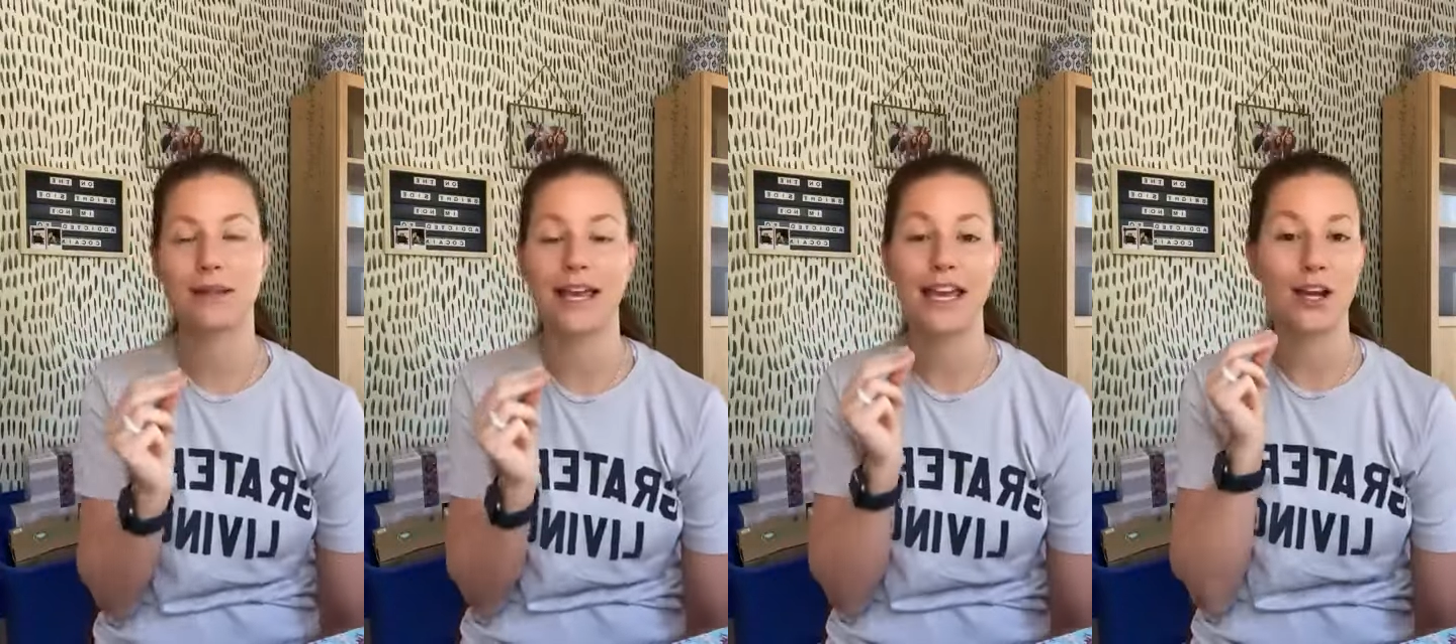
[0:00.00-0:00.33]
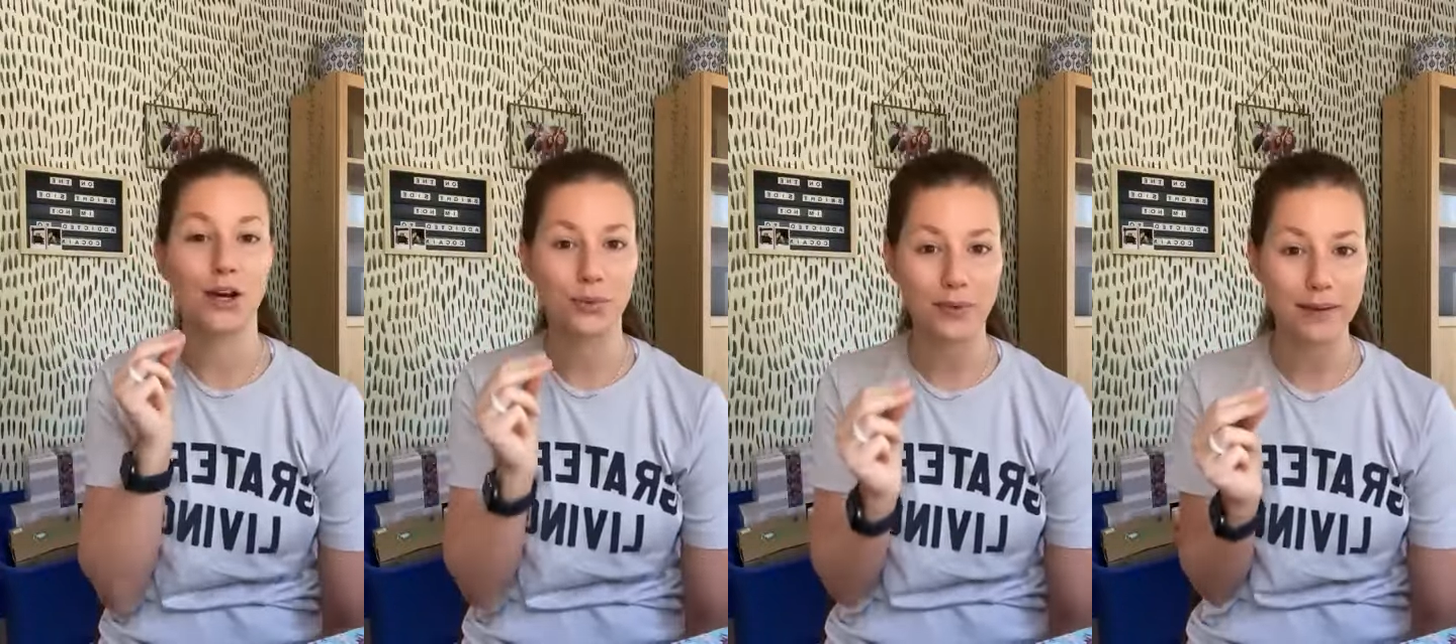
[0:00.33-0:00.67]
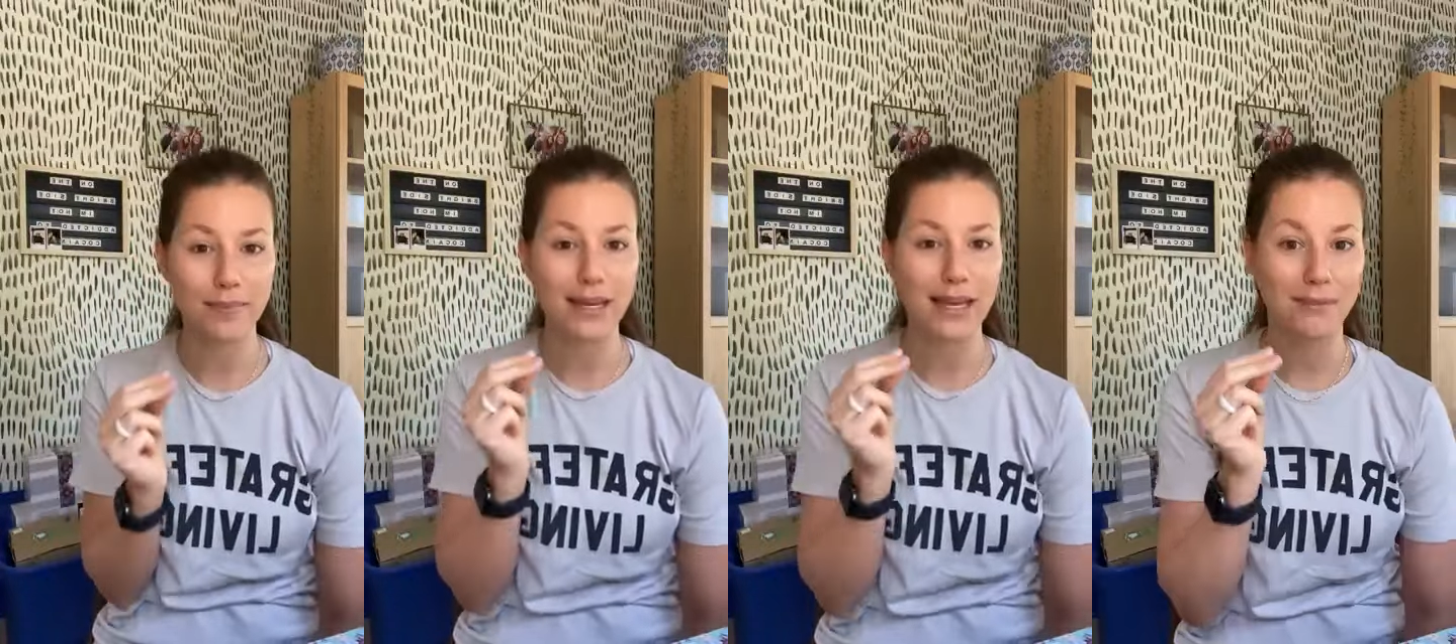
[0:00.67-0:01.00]
playing on
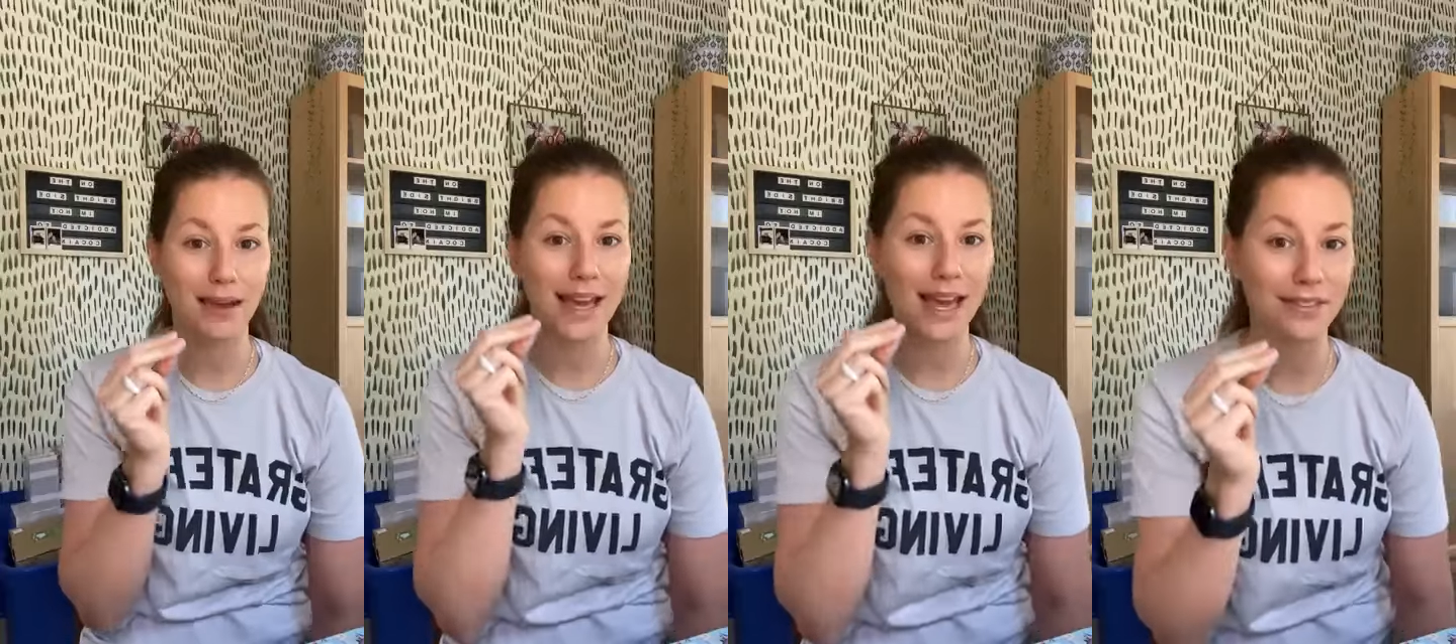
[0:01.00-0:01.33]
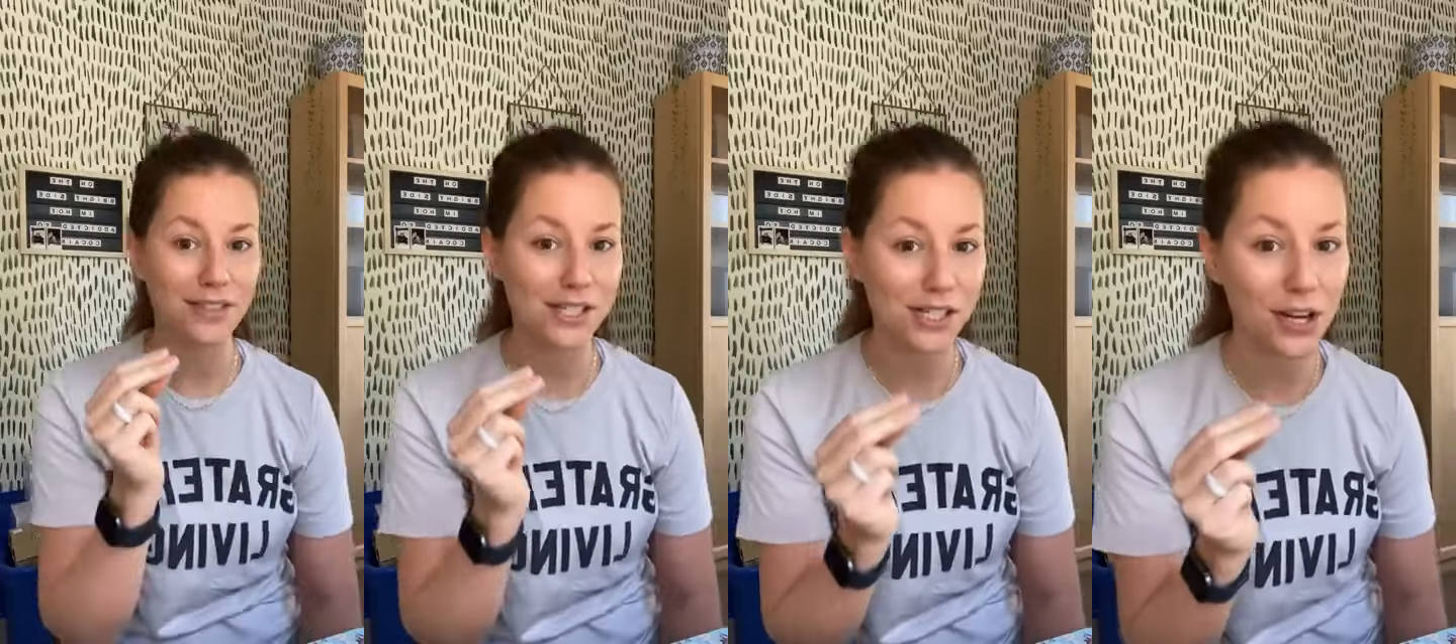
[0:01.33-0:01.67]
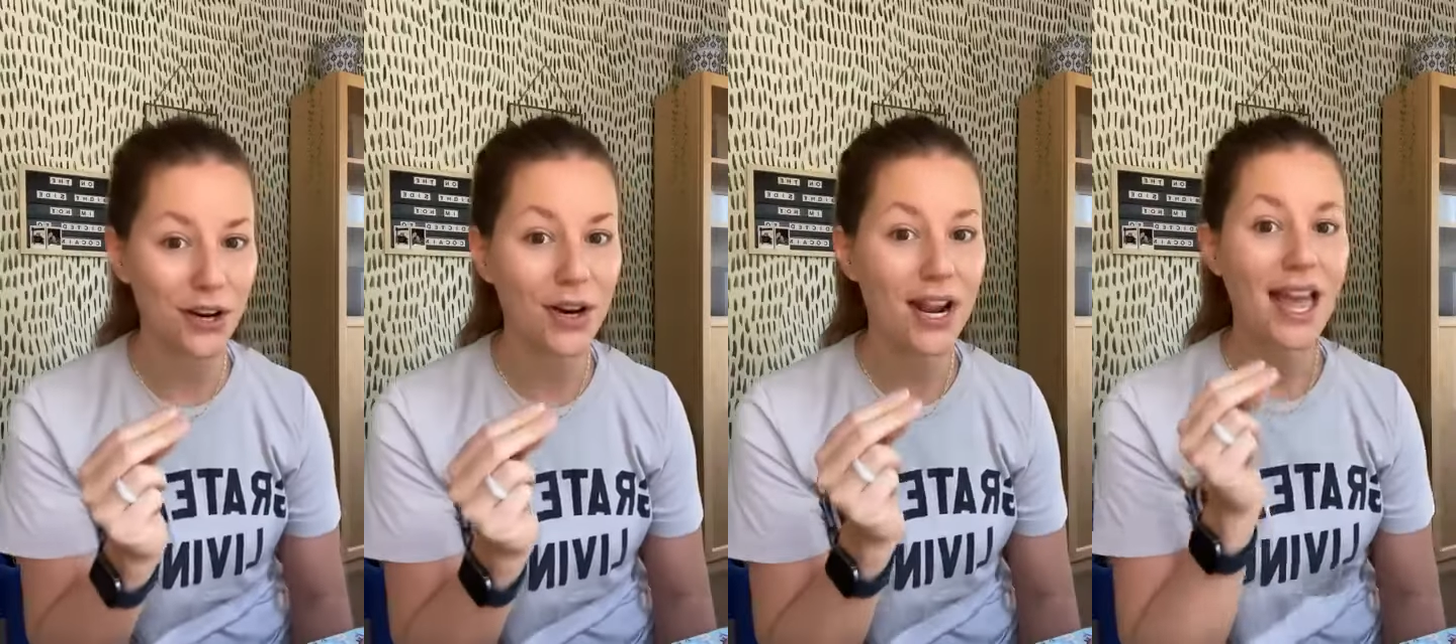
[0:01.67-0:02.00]
repeat in my head this
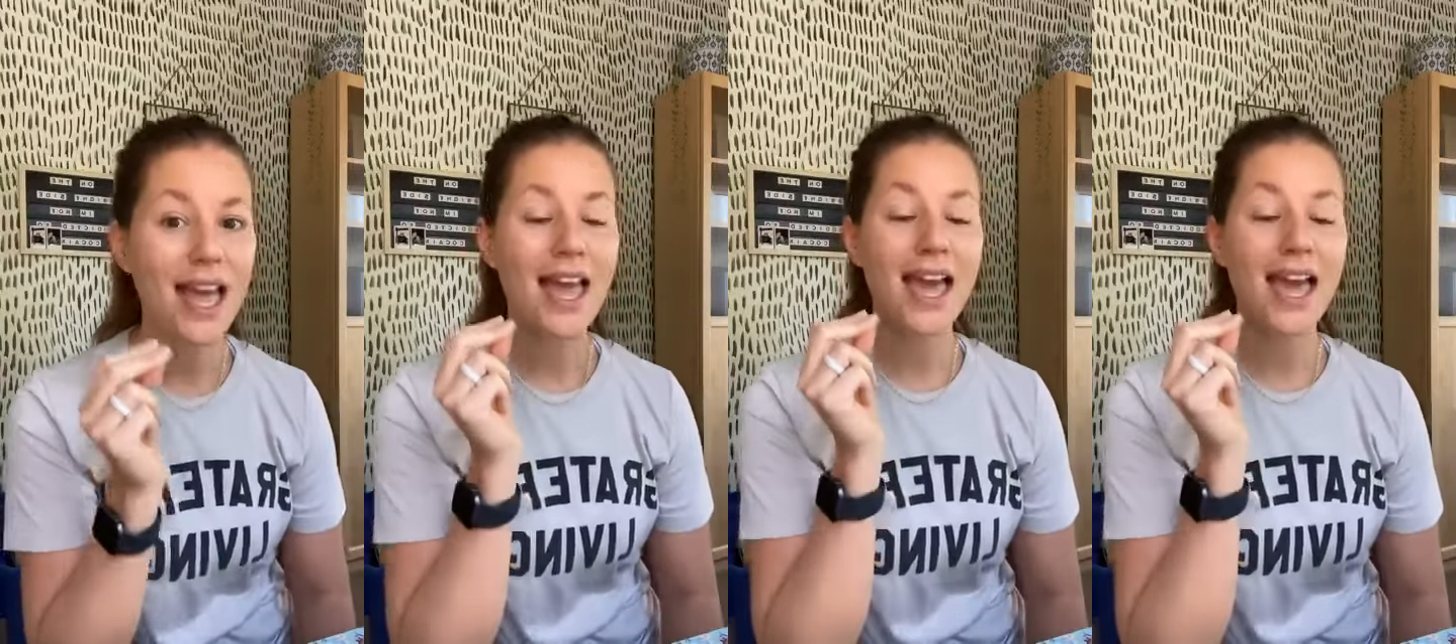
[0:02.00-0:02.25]
year.